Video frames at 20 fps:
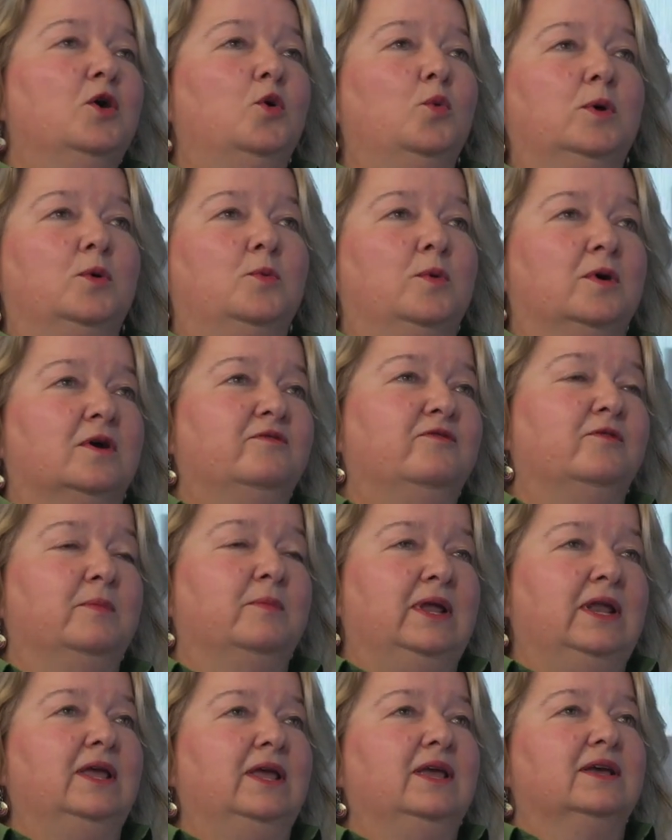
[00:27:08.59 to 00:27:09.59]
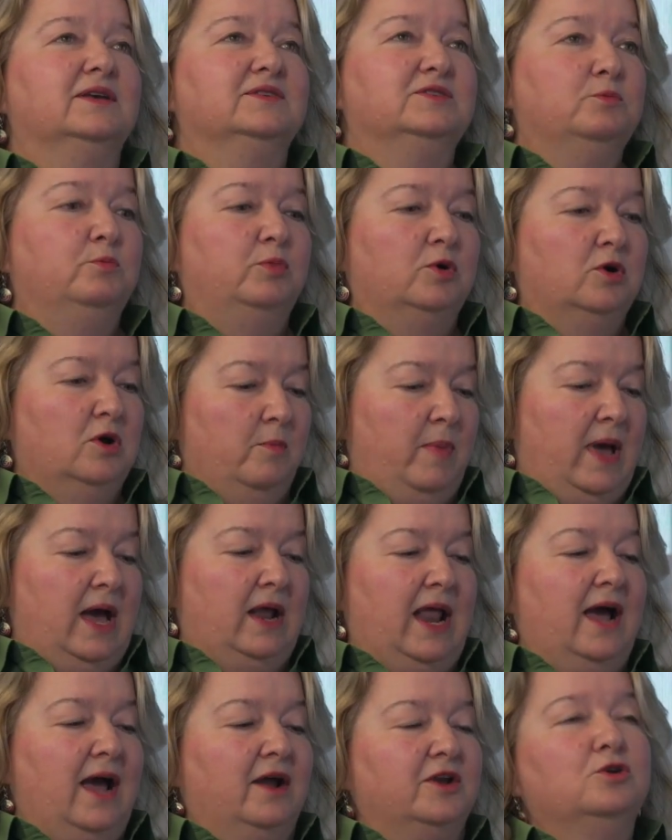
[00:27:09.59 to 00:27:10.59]
Will Work for Meaning is a book
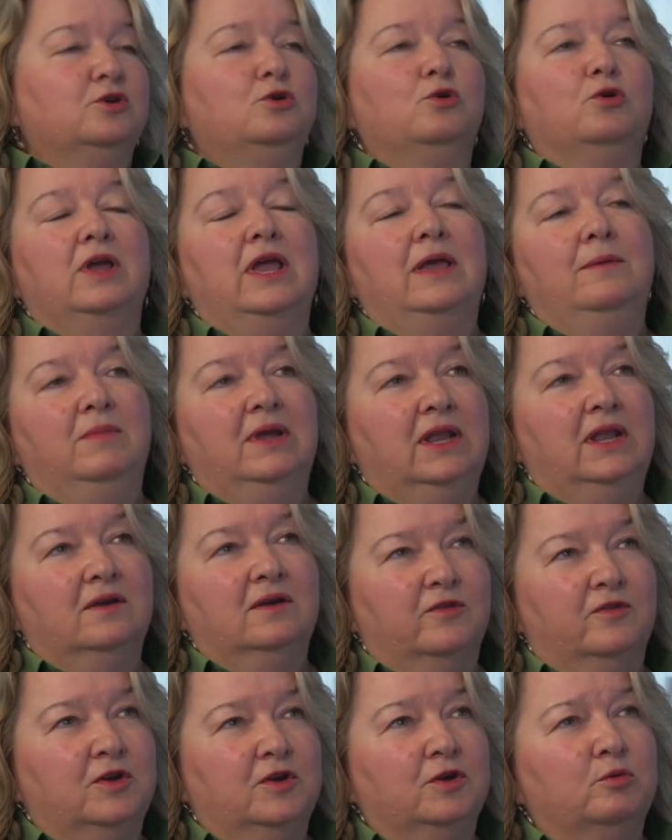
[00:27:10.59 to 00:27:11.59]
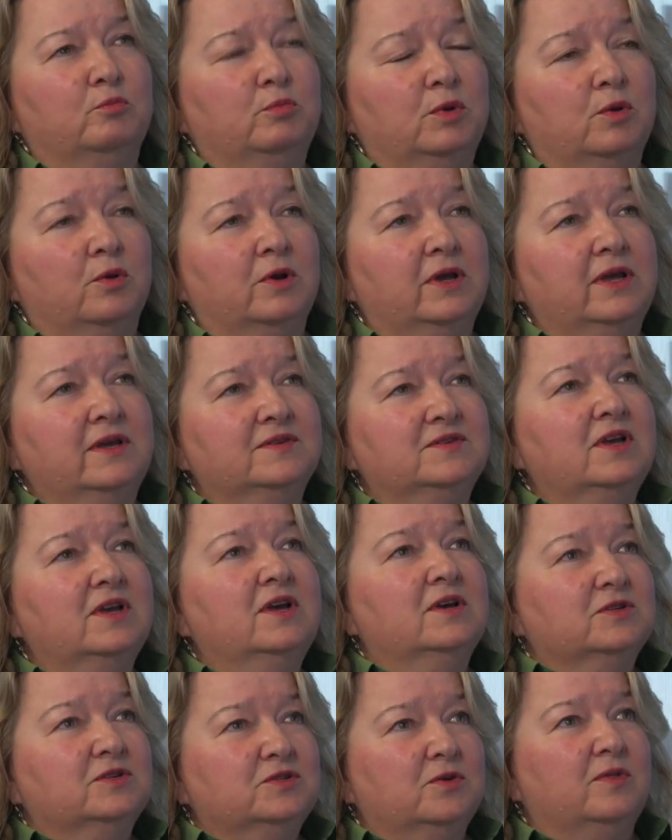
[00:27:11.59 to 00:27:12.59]
about how do you create meaning for your employees
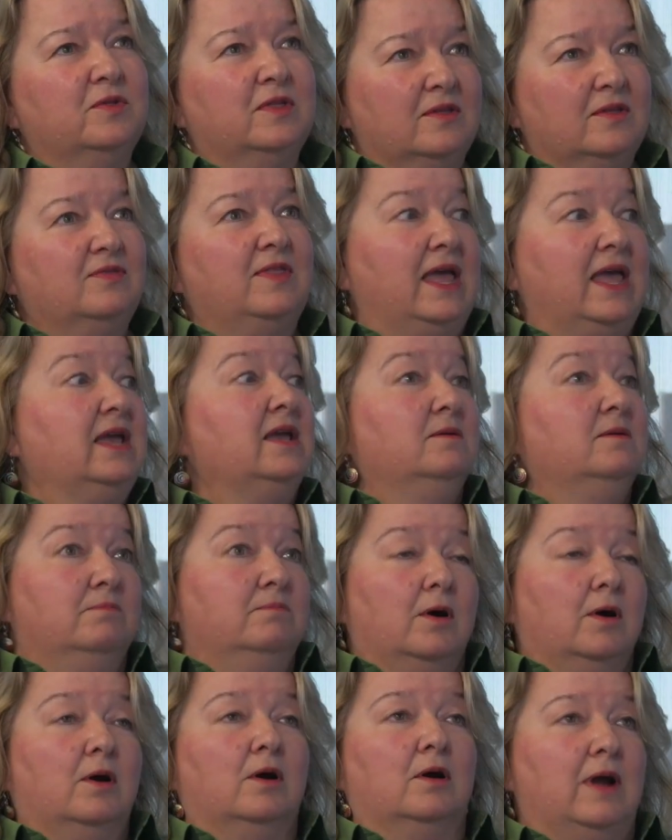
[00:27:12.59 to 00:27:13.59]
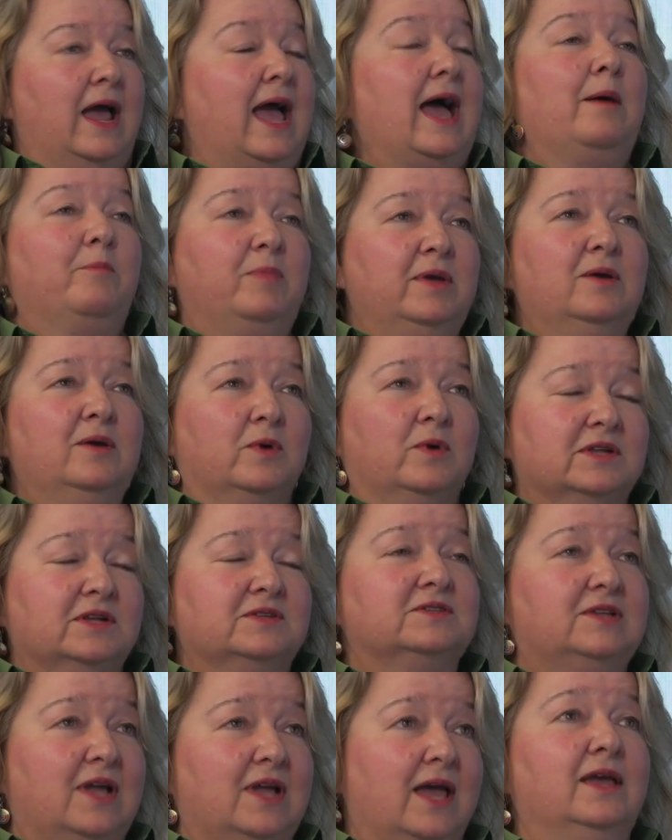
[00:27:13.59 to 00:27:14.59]
so that they are happy and want
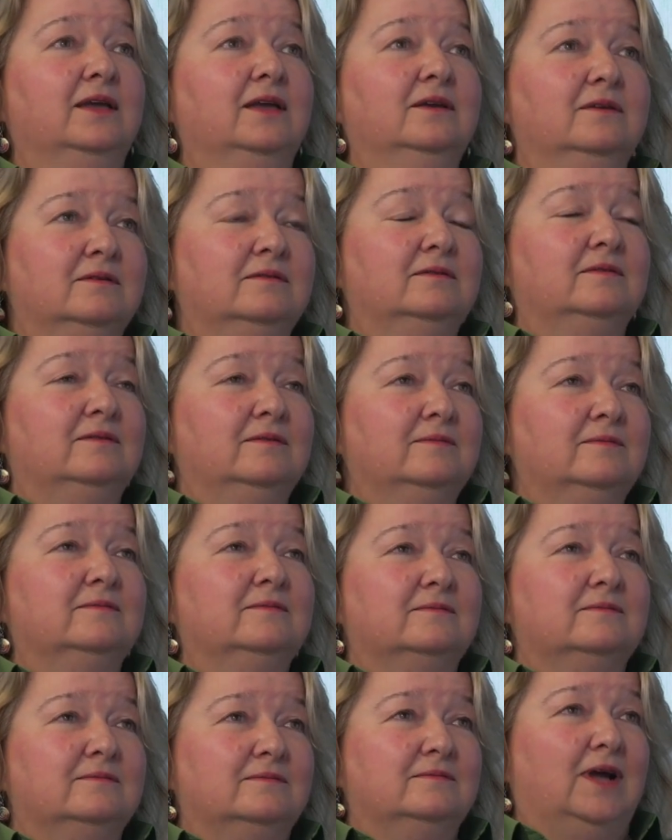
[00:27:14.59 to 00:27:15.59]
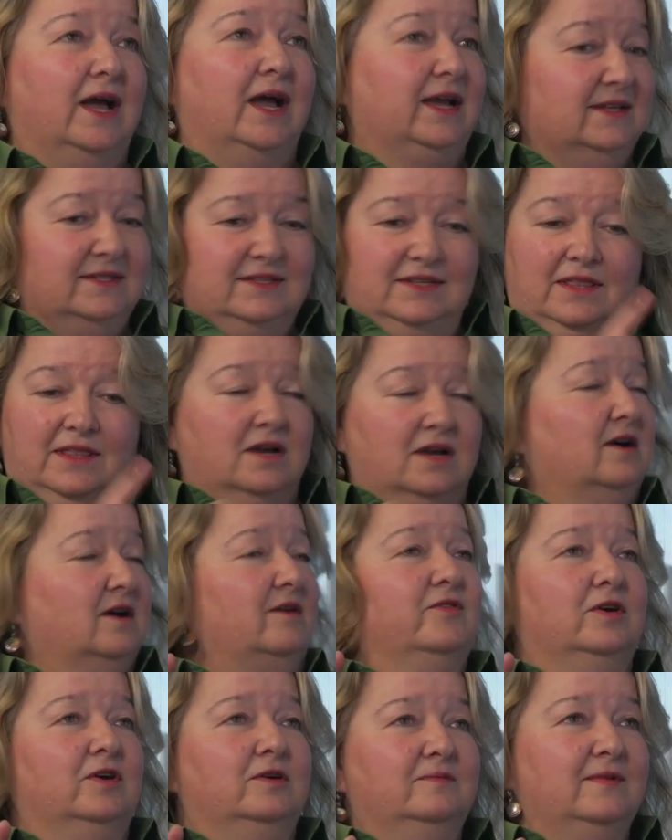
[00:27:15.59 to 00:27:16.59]
to stay. I can see the
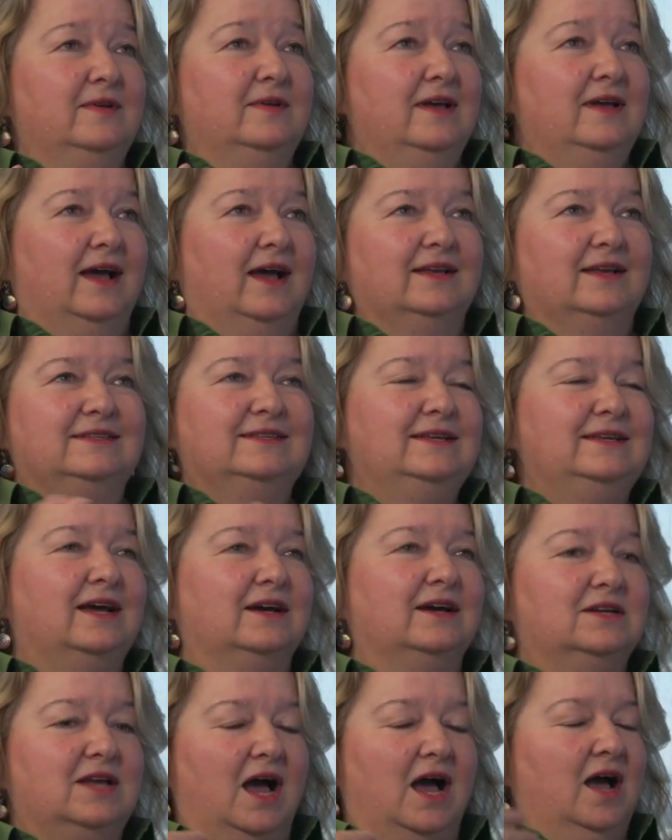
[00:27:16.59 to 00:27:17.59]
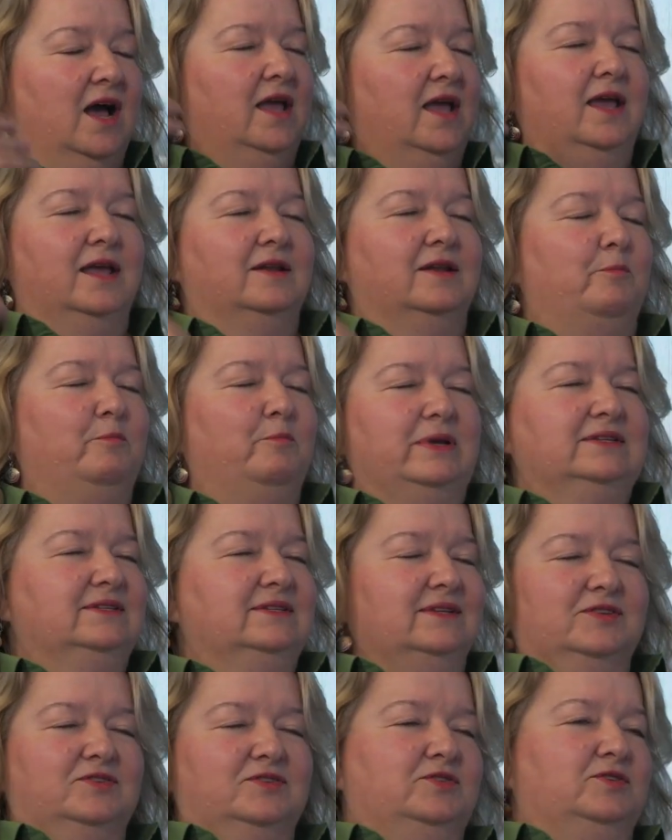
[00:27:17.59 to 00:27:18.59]
cover. I can see a guy in a
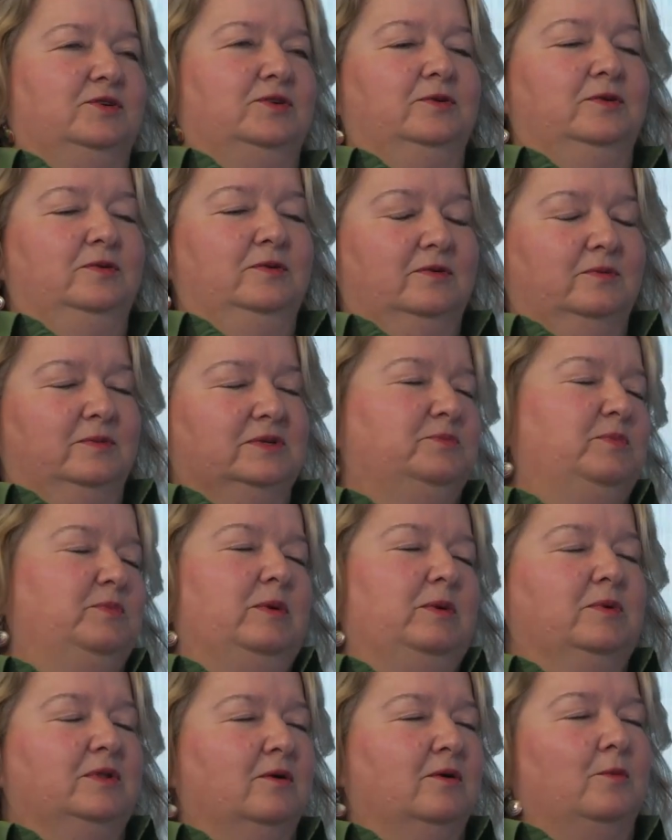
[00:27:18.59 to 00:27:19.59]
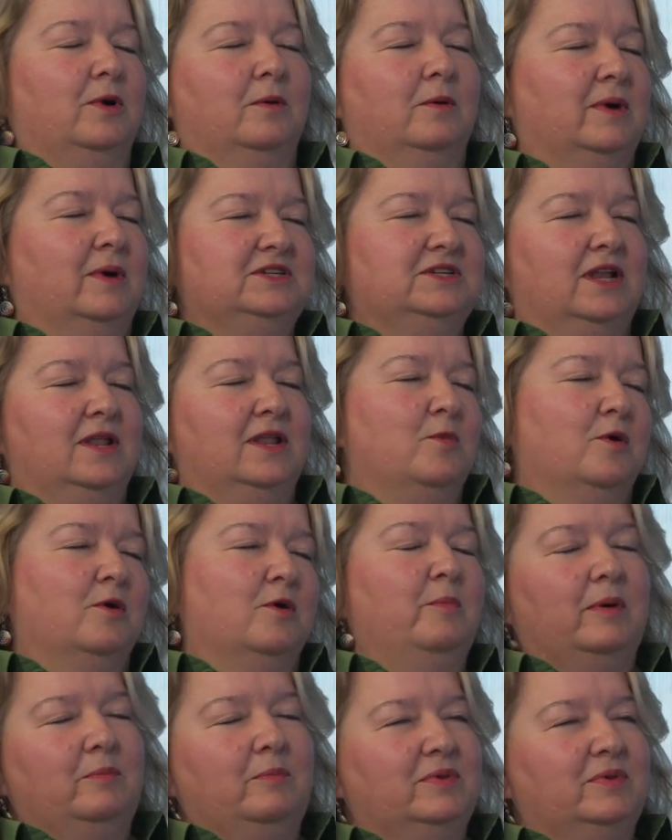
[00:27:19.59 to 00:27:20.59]
business suit, which people don't wear much
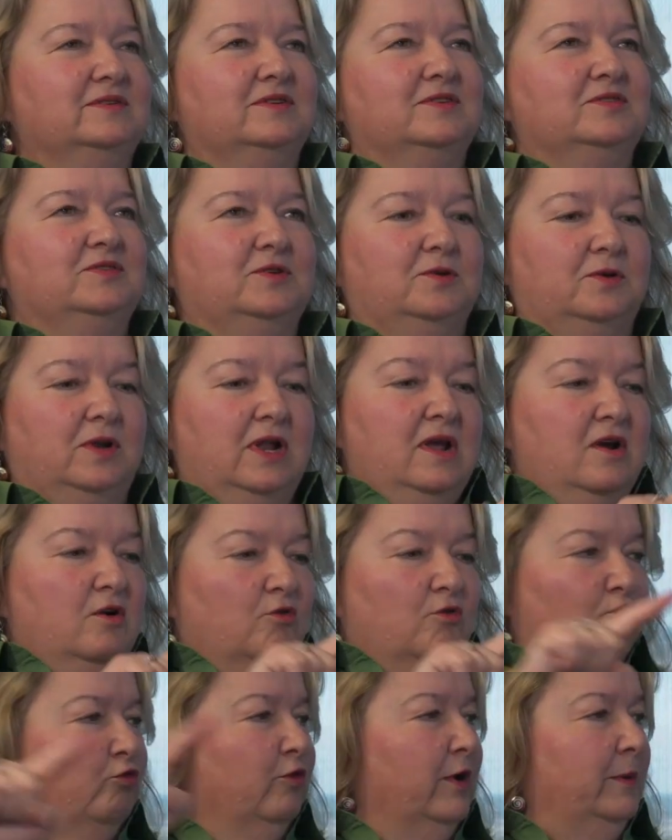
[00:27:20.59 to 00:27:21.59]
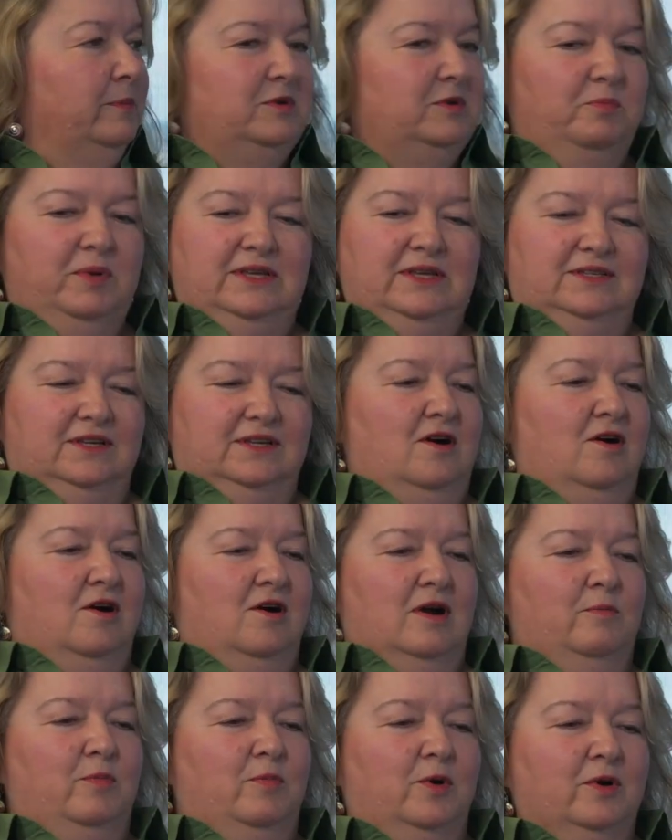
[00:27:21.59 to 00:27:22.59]
anymore, but business suit, ripped piece of
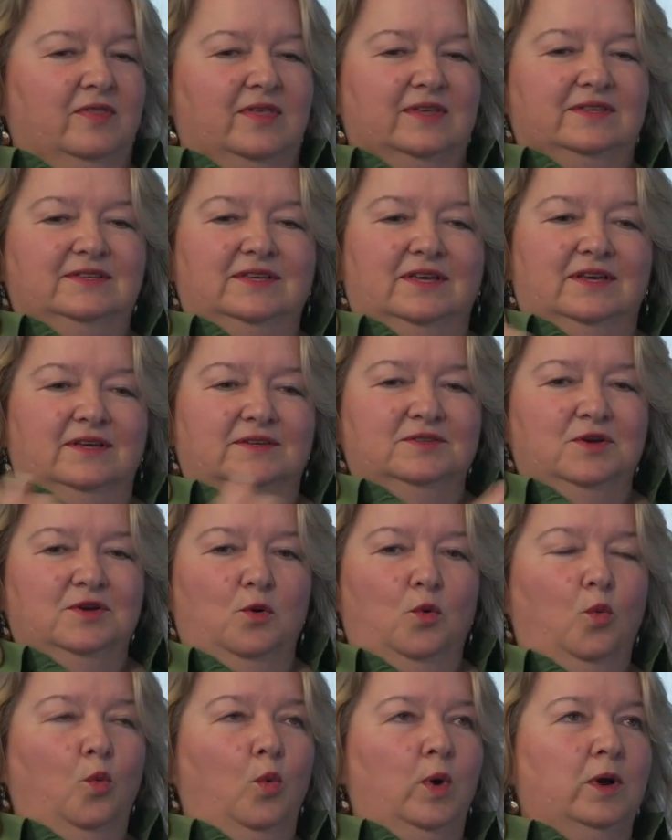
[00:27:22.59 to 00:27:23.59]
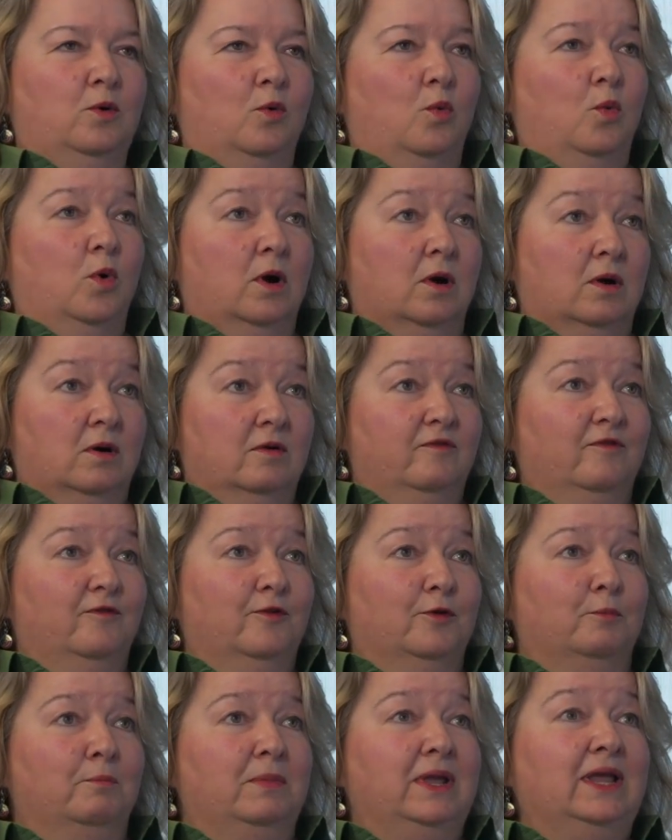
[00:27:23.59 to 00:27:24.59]
cardboard that says, Will Work
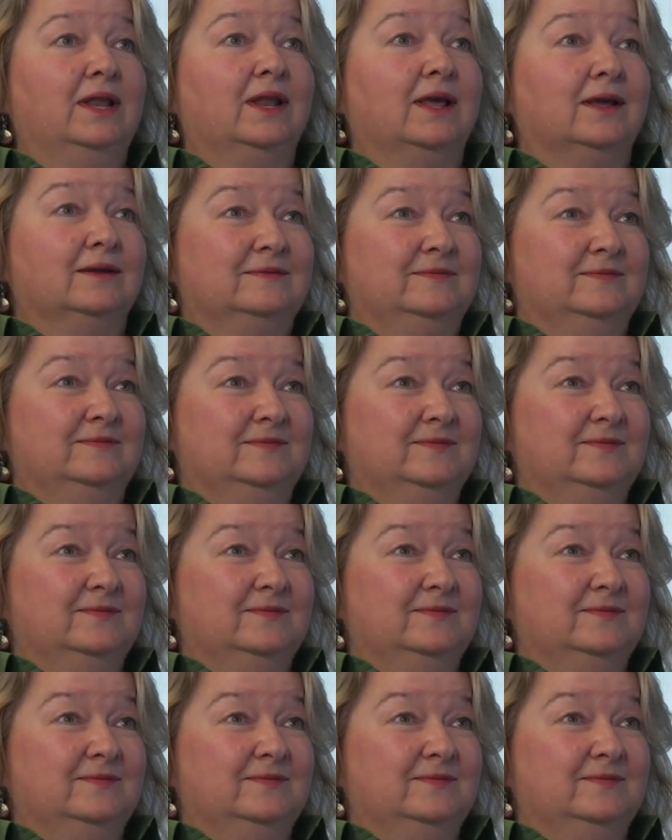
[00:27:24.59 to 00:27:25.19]
for Meaning.